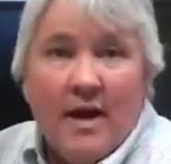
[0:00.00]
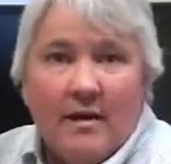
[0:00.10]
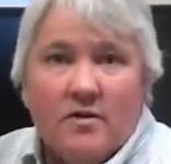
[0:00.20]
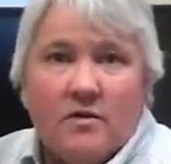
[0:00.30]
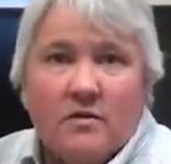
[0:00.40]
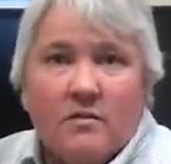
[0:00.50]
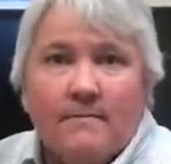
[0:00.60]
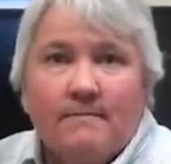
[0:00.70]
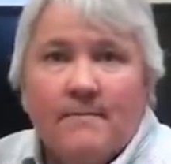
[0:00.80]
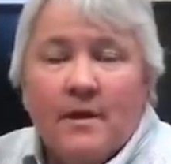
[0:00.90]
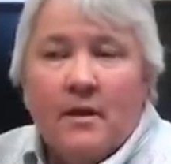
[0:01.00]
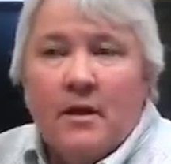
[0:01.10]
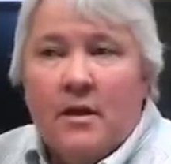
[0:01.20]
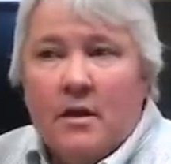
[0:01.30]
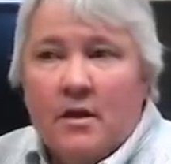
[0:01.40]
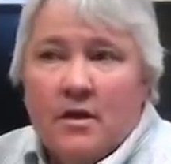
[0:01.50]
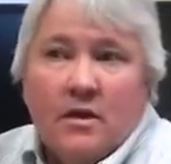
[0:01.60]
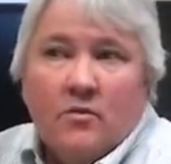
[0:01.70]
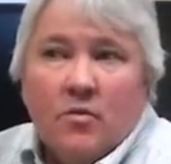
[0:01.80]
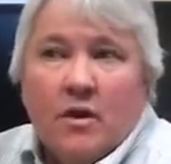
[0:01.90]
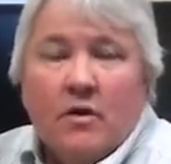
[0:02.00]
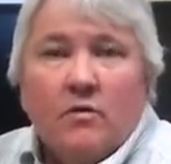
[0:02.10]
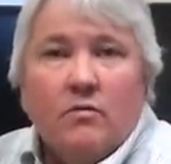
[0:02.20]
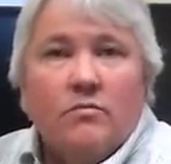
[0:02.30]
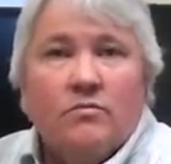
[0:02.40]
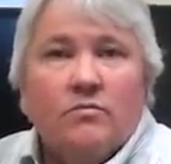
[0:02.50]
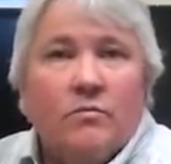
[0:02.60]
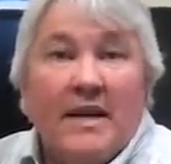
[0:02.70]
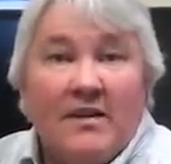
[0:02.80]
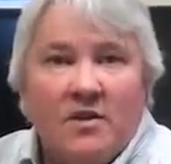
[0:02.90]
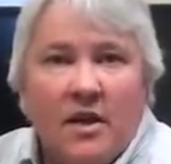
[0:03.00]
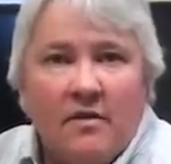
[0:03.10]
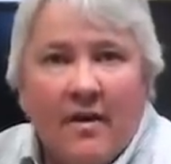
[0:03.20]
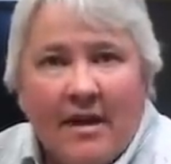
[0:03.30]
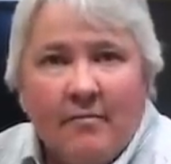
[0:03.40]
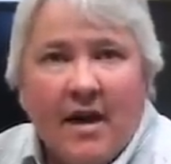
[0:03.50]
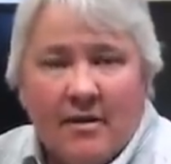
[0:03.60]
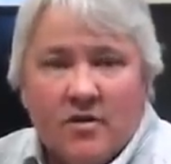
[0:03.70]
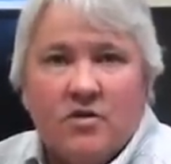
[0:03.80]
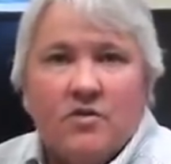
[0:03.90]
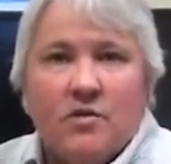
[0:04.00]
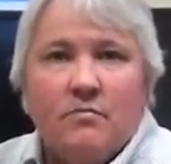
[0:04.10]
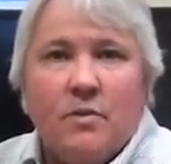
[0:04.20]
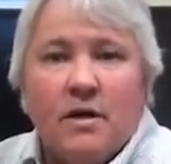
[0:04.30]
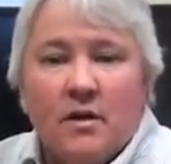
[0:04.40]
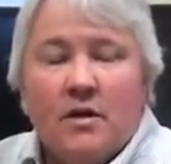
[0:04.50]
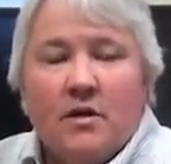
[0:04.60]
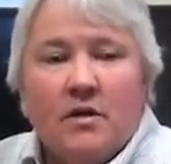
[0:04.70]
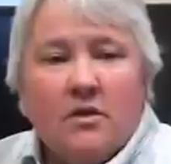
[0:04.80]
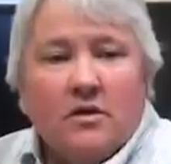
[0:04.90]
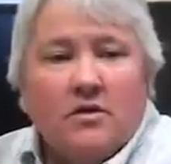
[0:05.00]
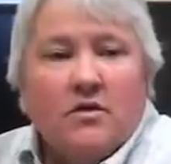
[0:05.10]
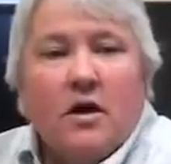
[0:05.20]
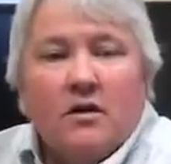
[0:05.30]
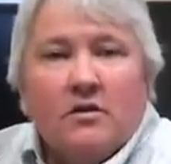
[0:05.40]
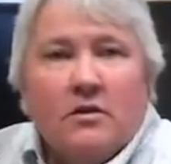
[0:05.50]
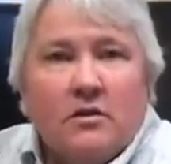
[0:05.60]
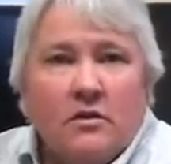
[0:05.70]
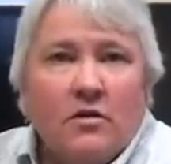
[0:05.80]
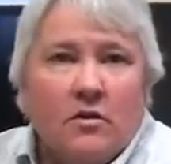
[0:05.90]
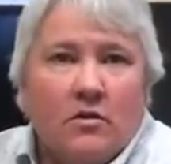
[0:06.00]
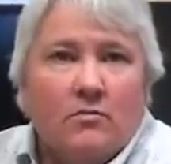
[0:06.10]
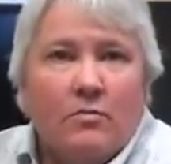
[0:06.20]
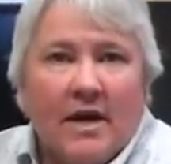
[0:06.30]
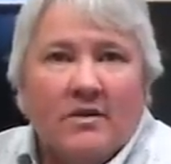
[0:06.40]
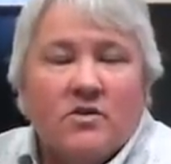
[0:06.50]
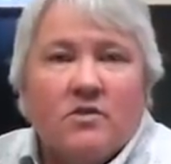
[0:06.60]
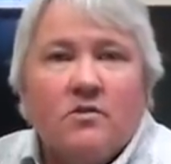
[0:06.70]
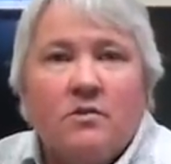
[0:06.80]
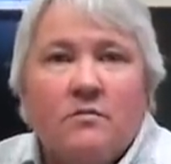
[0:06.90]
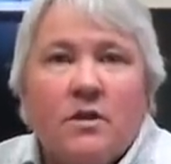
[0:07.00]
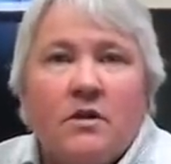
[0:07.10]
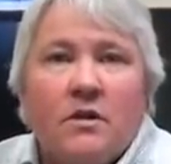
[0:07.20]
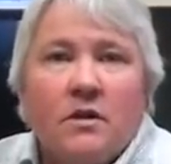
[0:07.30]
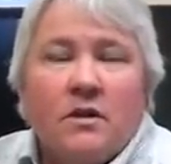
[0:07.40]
PACS system. And again, we don't maintain that PACS system, but it can talk to our PACS system.